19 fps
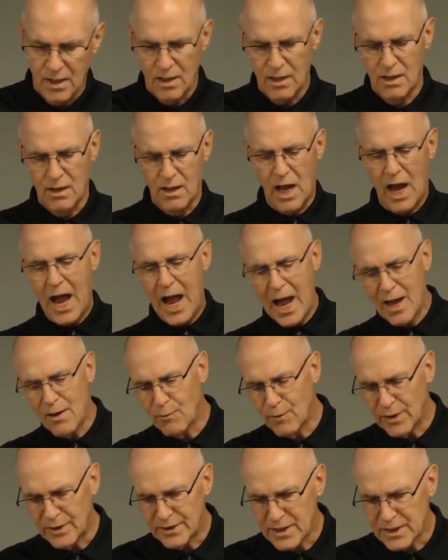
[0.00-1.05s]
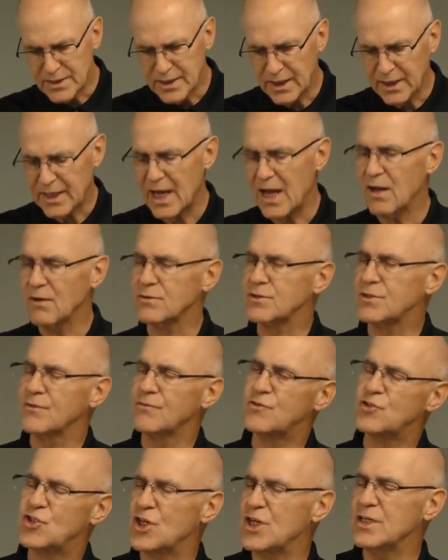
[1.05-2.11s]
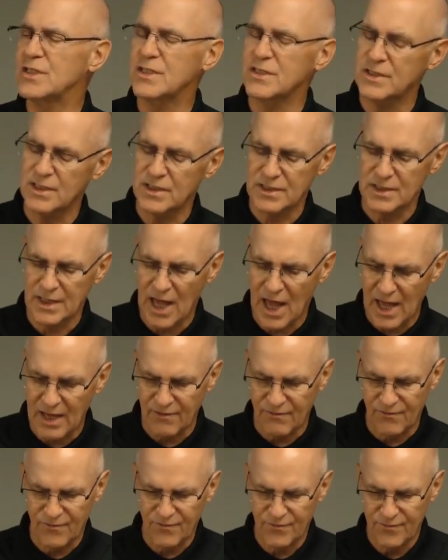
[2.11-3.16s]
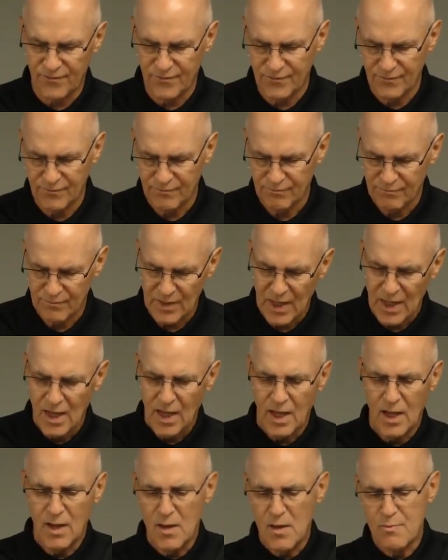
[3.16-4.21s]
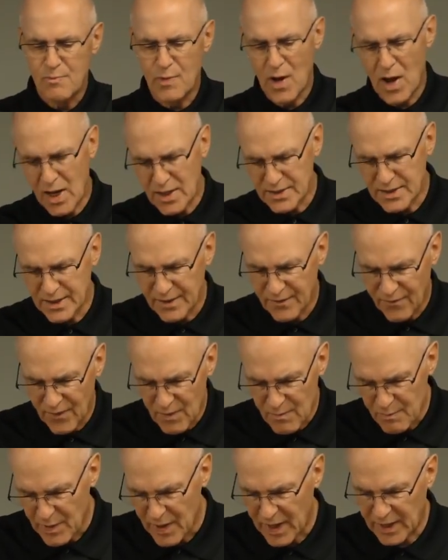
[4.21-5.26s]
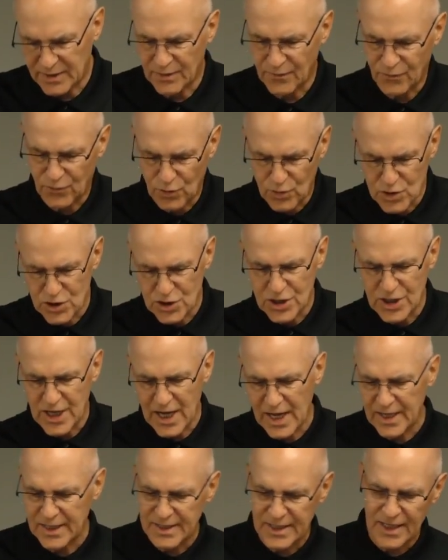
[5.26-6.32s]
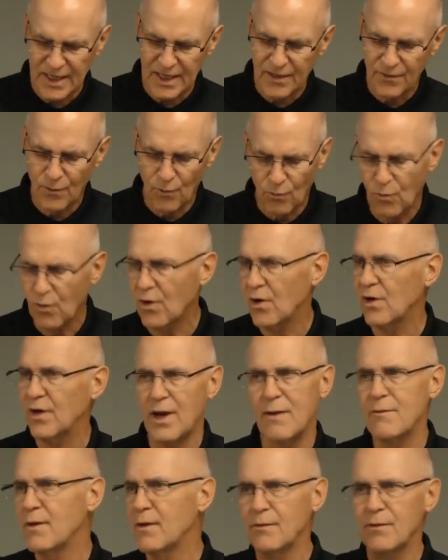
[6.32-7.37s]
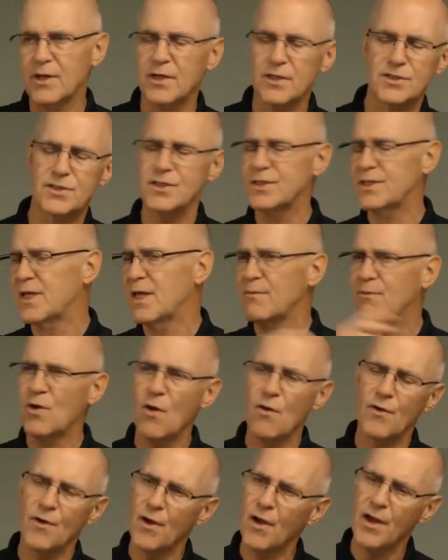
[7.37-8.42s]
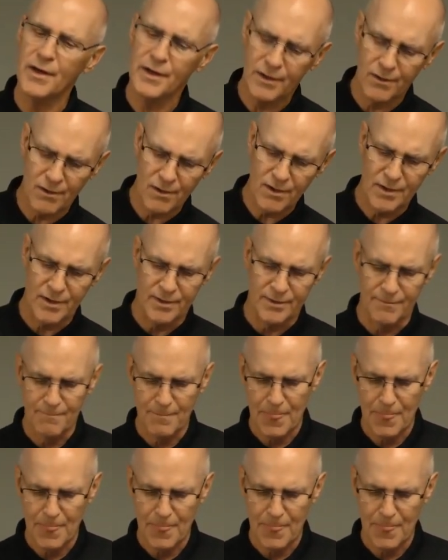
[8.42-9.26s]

eyewitness accounts of Jesus' life, a positive impact of Christianity in the world. I mean, we could just keep going on and on.